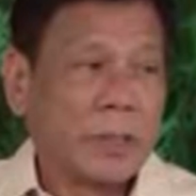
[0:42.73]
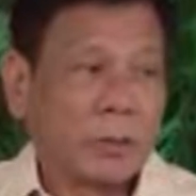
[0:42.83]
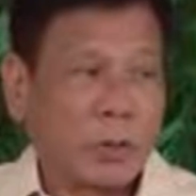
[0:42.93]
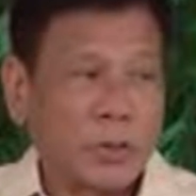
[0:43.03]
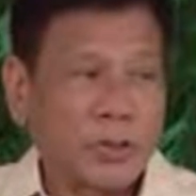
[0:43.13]

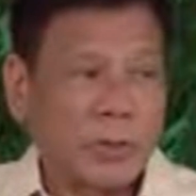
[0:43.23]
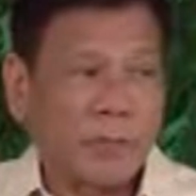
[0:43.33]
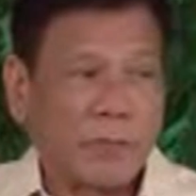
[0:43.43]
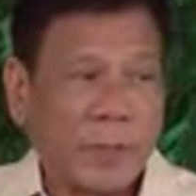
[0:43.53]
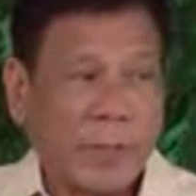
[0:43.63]
the erosion
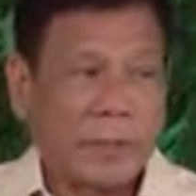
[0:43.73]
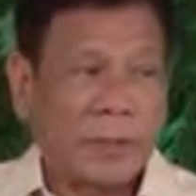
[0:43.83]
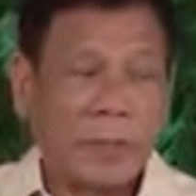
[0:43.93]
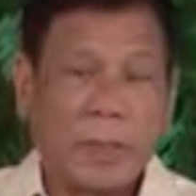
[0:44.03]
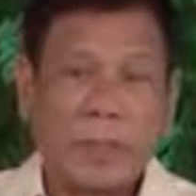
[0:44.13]
of faith
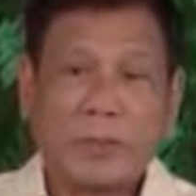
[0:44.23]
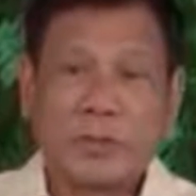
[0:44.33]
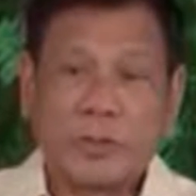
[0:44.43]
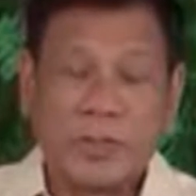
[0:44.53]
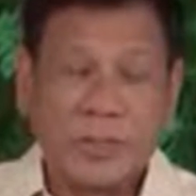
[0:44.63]
in our
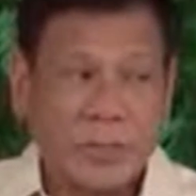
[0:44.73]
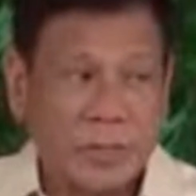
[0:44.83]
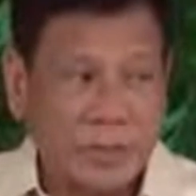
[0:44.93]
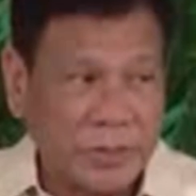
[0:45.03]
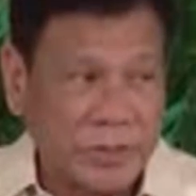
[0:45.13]

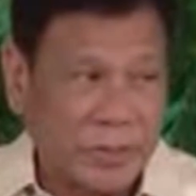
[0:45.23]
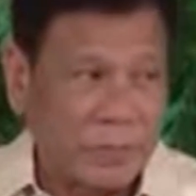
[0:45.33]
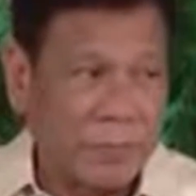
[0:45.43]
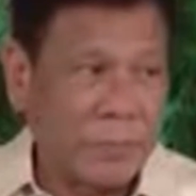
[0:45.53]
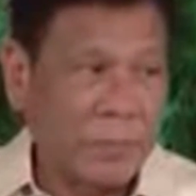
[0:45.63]
judicial
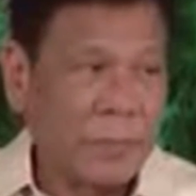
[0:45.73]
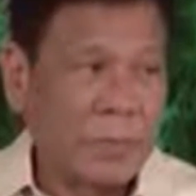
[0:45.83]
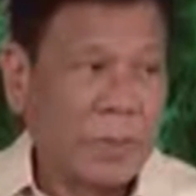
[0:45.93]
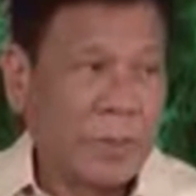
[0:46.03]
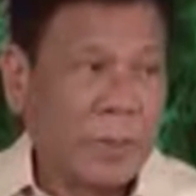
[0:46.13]
system,
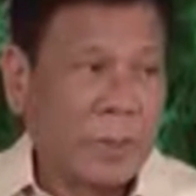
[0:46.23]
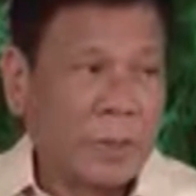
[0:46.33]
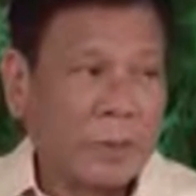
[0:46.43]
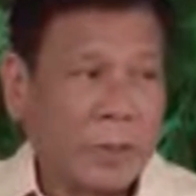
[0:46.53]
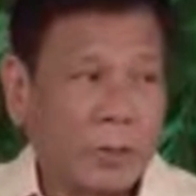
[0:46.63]

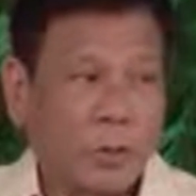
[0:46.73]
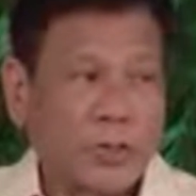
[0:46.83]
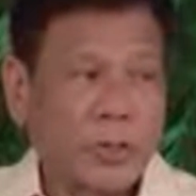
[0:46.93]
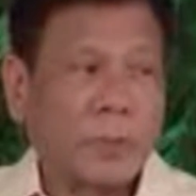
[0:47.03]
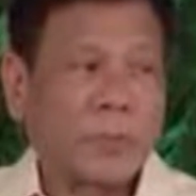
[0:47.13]
the
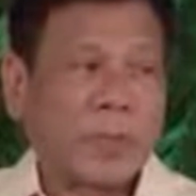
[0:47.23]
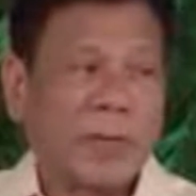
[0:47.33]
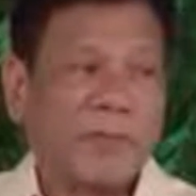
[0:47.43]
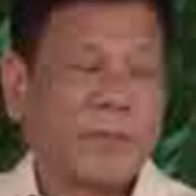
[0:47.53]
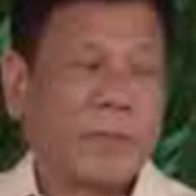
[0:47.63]
erosion of
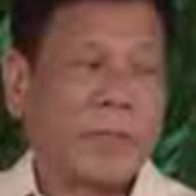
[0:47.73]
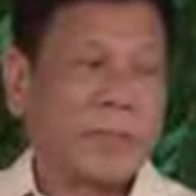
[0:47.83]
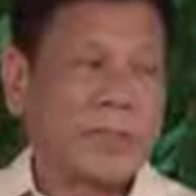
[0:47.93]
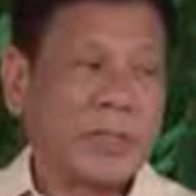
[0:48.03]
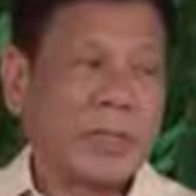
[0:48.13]

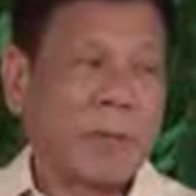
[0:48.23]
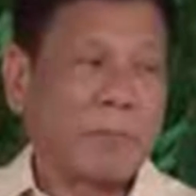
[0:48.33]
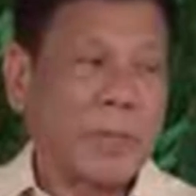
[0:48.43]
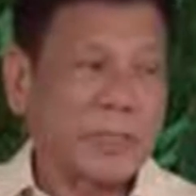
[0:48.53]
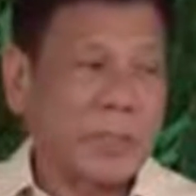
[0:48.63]
confidence in the
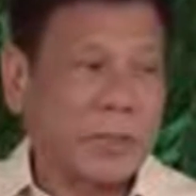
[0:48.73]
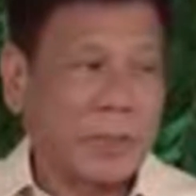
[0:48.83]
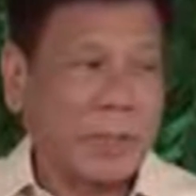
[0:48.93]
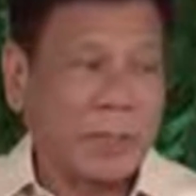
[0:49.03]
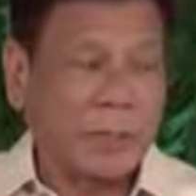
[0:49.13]

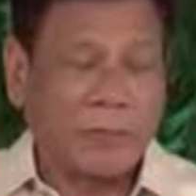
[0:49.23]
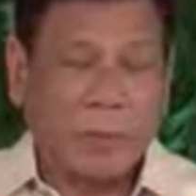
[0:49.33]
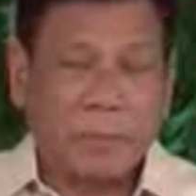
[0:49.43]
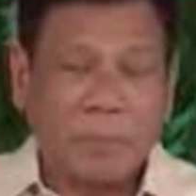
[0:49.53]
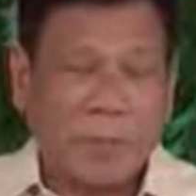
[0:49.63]
capacity of
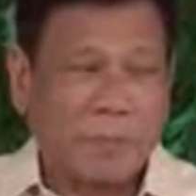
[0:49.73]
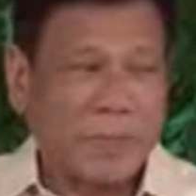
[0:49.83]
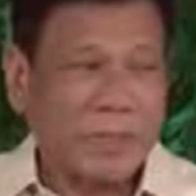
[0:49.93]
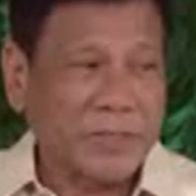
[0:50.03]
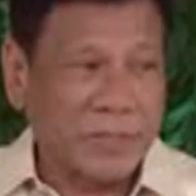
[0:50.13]
our
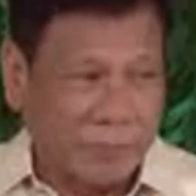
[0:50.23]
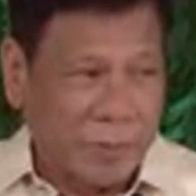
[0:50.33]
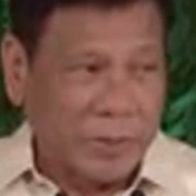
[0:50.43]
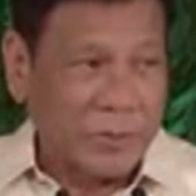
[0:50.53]
public servants.